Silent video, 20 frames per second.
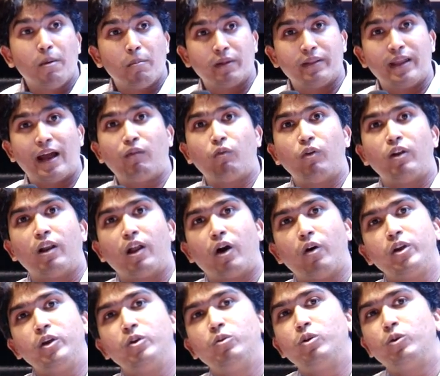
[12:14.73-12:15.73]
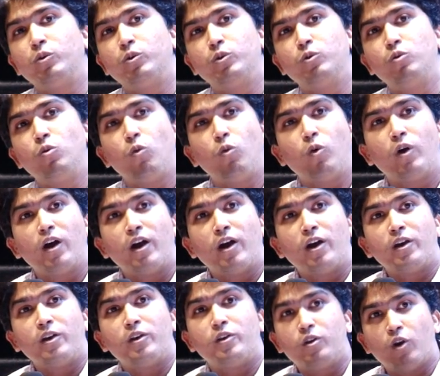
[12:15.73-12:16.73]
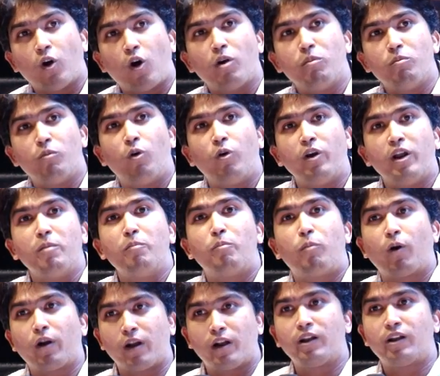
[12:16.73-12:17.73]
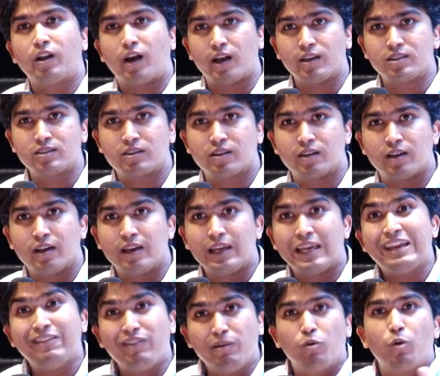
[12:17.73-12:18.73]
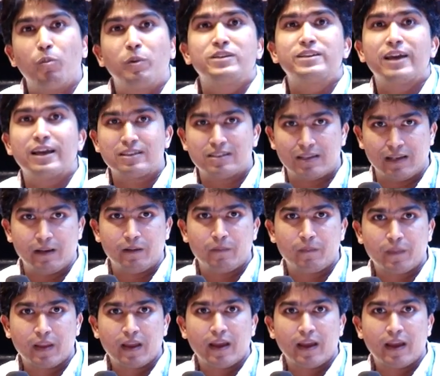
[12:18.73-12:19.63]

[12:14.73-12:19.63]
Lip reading: but that would allow you to do your more important task even more precisely.